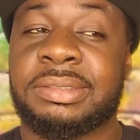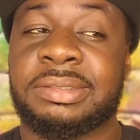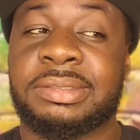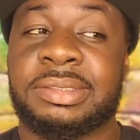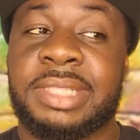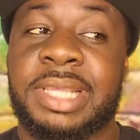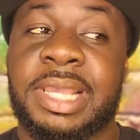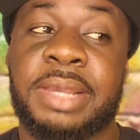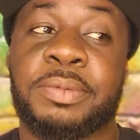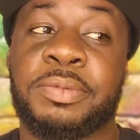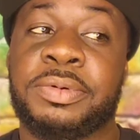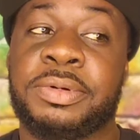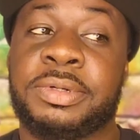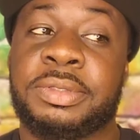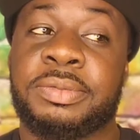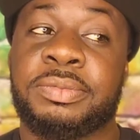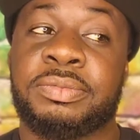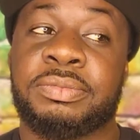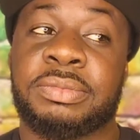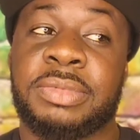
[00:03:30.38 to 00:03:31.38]
That
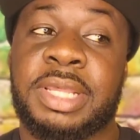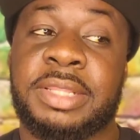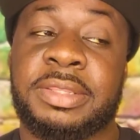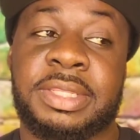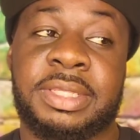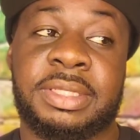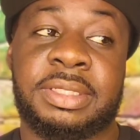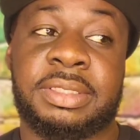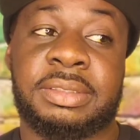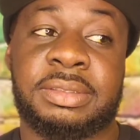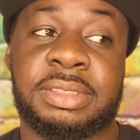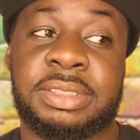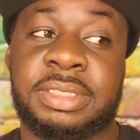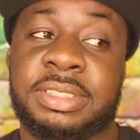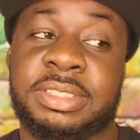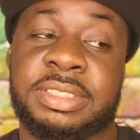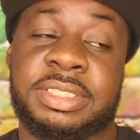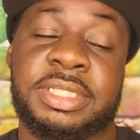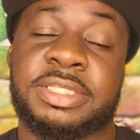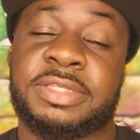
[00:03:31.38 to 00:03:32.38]
one, I think,
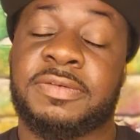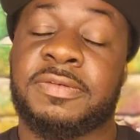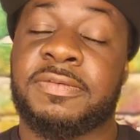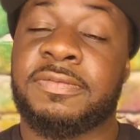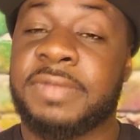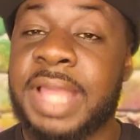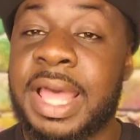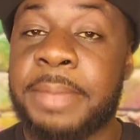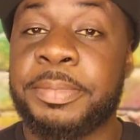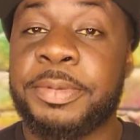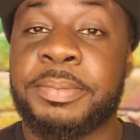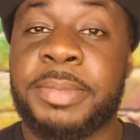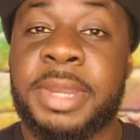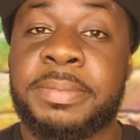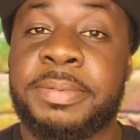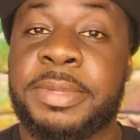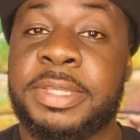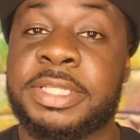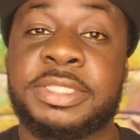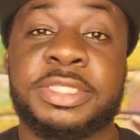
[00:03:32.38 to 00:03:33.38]
is just a flop in my
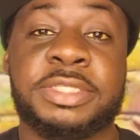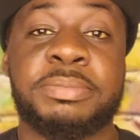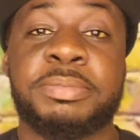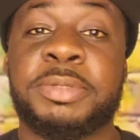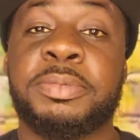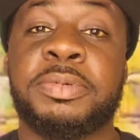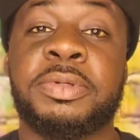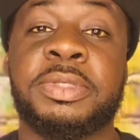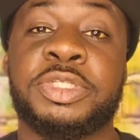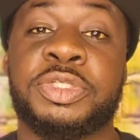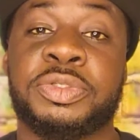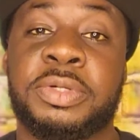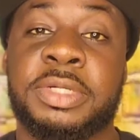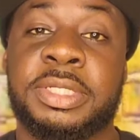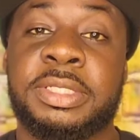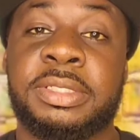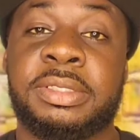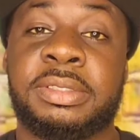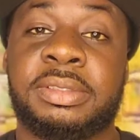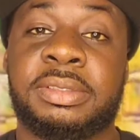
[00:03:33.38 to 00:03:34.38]
opinion. Some people enjoyed
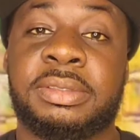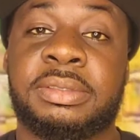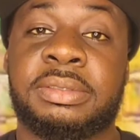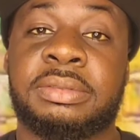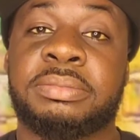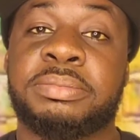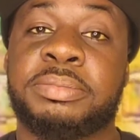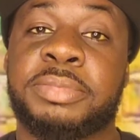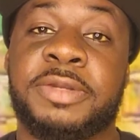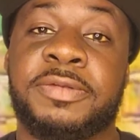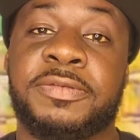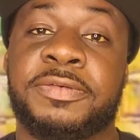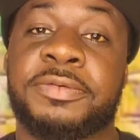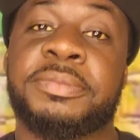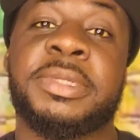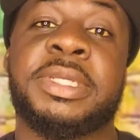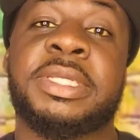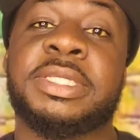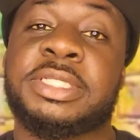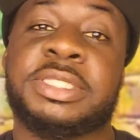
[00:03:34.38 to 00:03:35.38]
it, but for
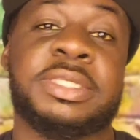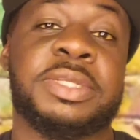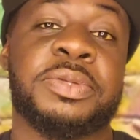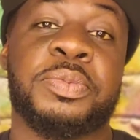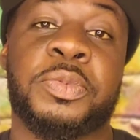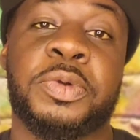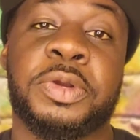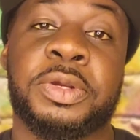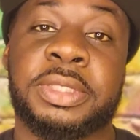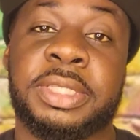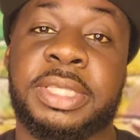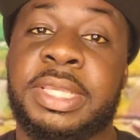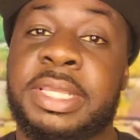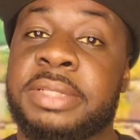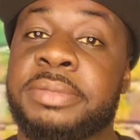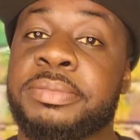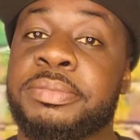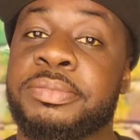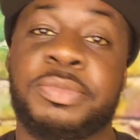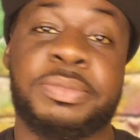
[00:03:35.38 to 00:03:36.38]
me, it just didn't work.
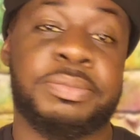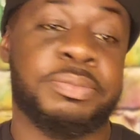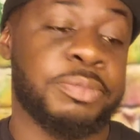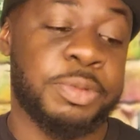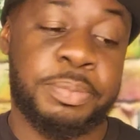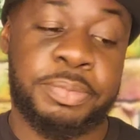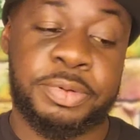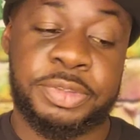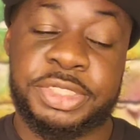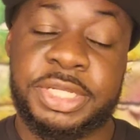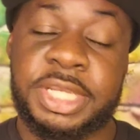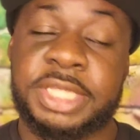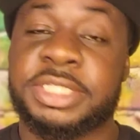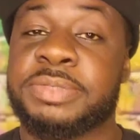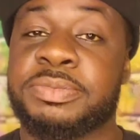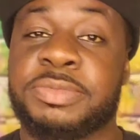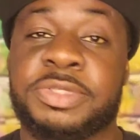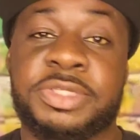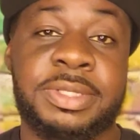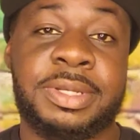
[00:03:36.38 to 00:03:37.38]
The
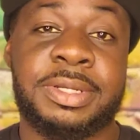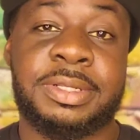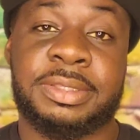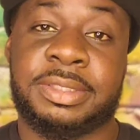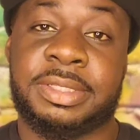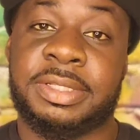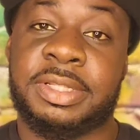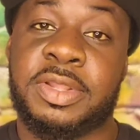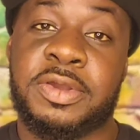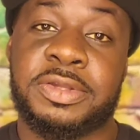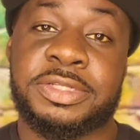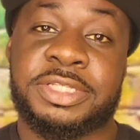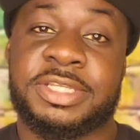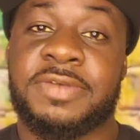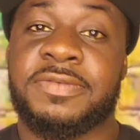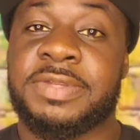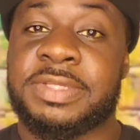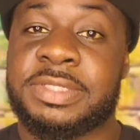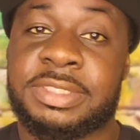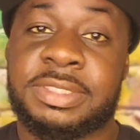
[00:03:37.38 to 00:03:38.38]
projection sucked, the
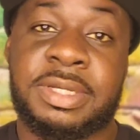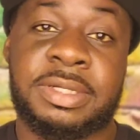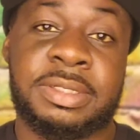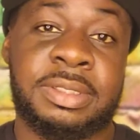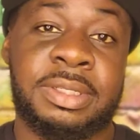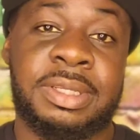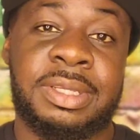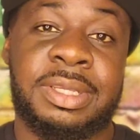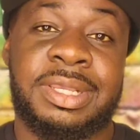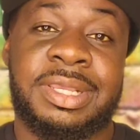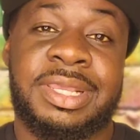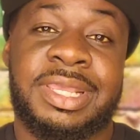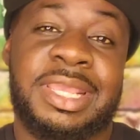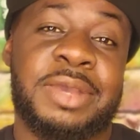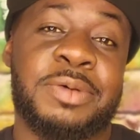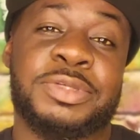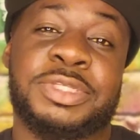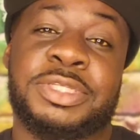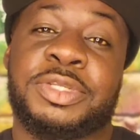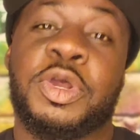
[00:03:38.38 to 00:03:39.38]
longevity sucked.
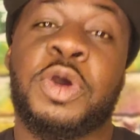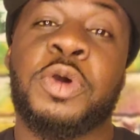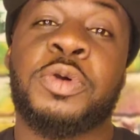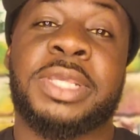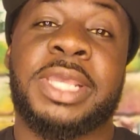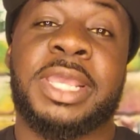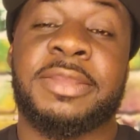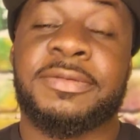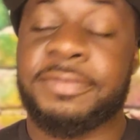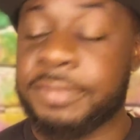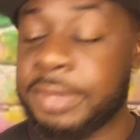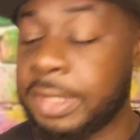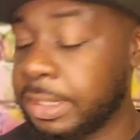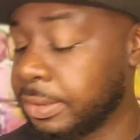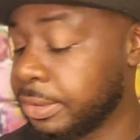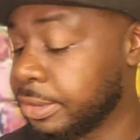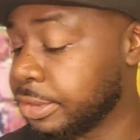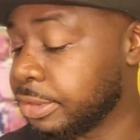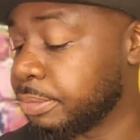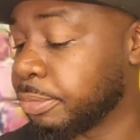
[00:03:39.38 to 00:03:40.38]
It was an okay
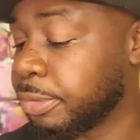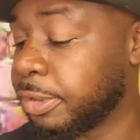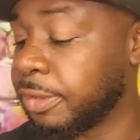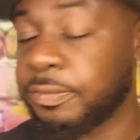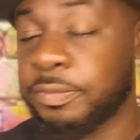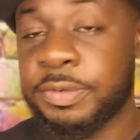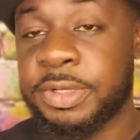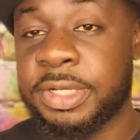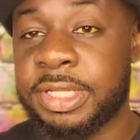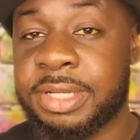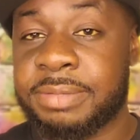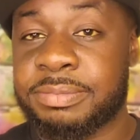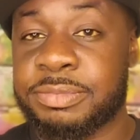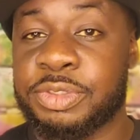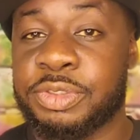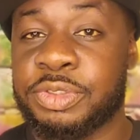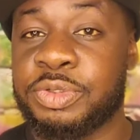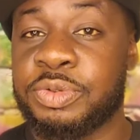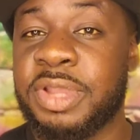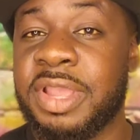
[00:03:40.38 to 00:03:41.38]
fragrance, but when it comes
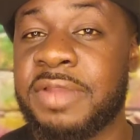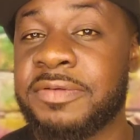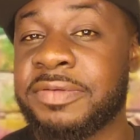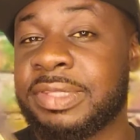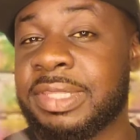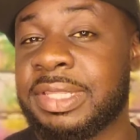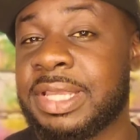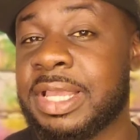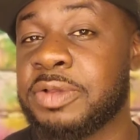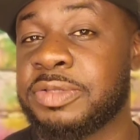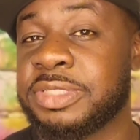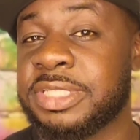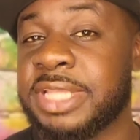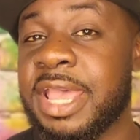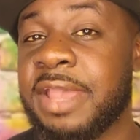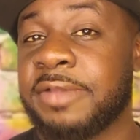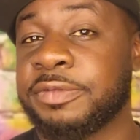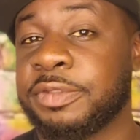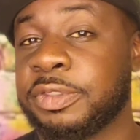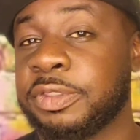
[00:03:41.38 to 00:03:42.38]
to everything else
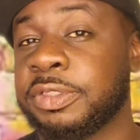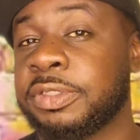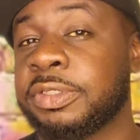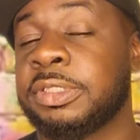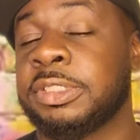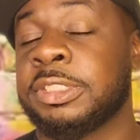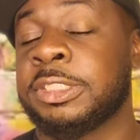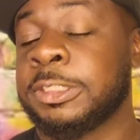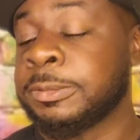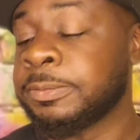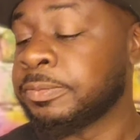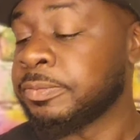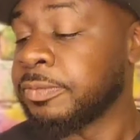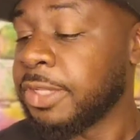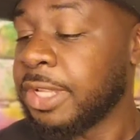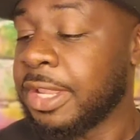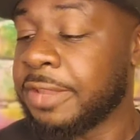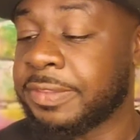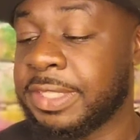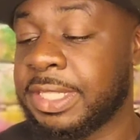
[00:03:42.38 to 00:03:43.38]
after,
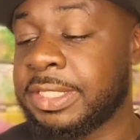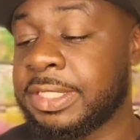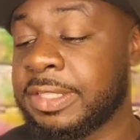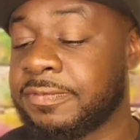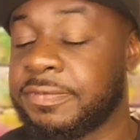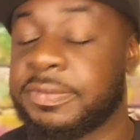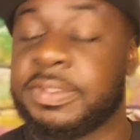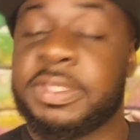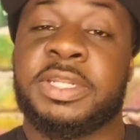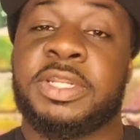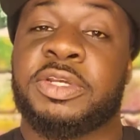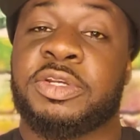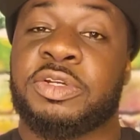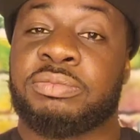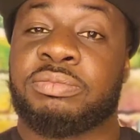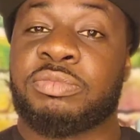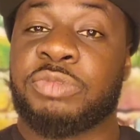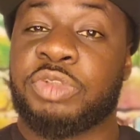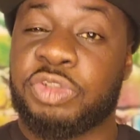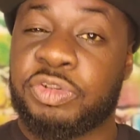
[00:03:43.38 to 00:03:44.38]
I think they've done a
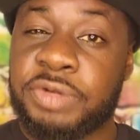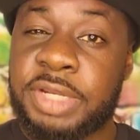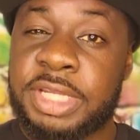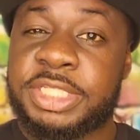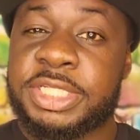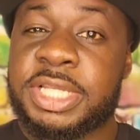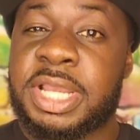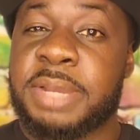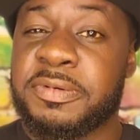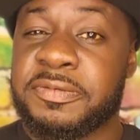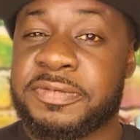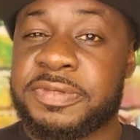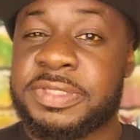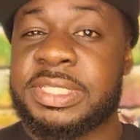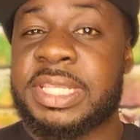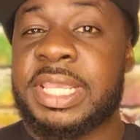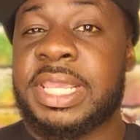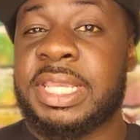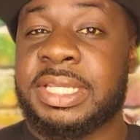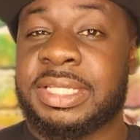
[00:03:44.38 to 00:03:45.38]
great job of
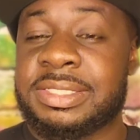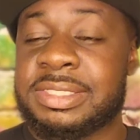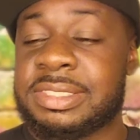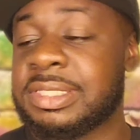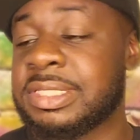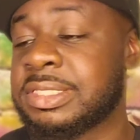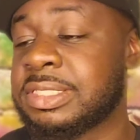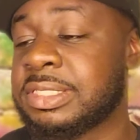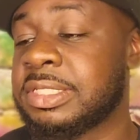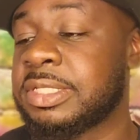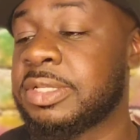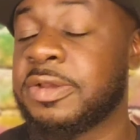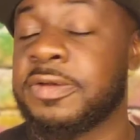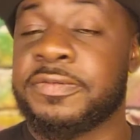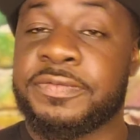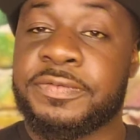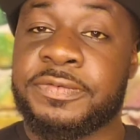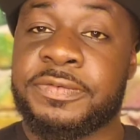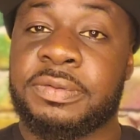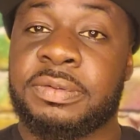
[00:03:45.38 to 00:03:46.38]
staying consistent, of